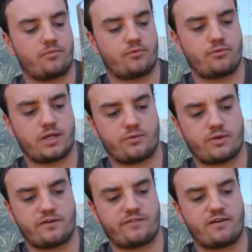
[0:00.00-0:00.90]
Really,
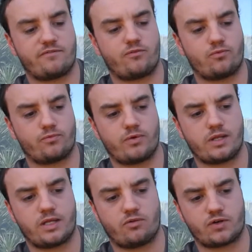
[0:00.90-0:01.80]
really flavourful,
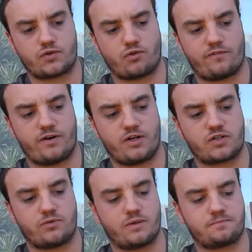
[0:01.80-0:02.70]
really nice dry finish
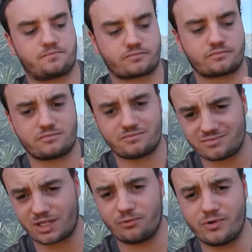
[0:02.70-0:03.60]
to it.
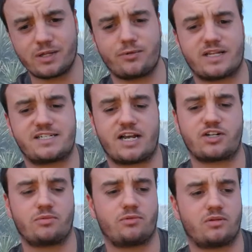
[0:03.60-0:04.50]
Really, really
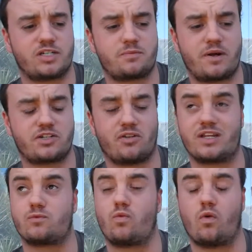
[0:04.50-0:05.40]
sessionable, especially on
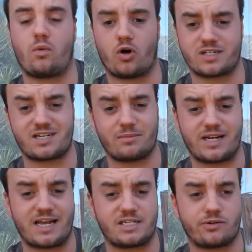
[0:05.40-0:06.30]
these warm, hot summer
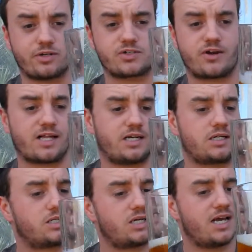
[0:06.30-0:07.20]
days here in Australia.
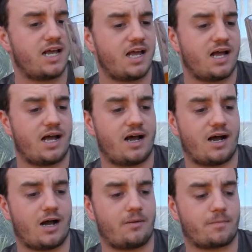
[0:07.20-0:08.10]

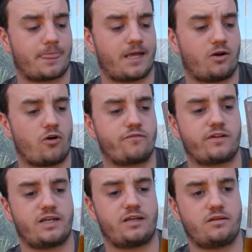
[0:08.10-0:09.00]
And
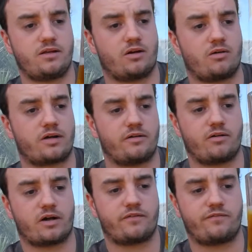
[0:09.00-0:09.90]
hopefully, I
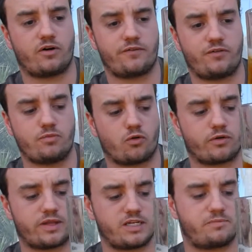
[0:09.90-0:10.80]
can find a few more
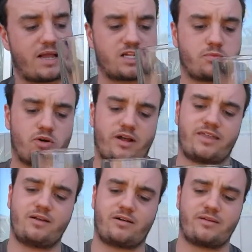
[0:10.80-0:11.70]
of these Ballast Point. I
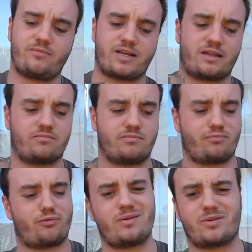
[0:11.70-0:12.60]
think we get
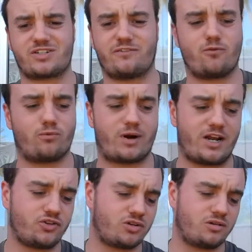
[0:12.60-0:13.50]
pretty much the full
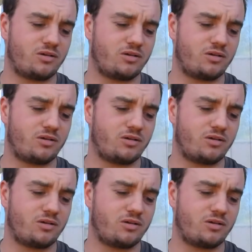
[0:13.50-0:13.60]
range.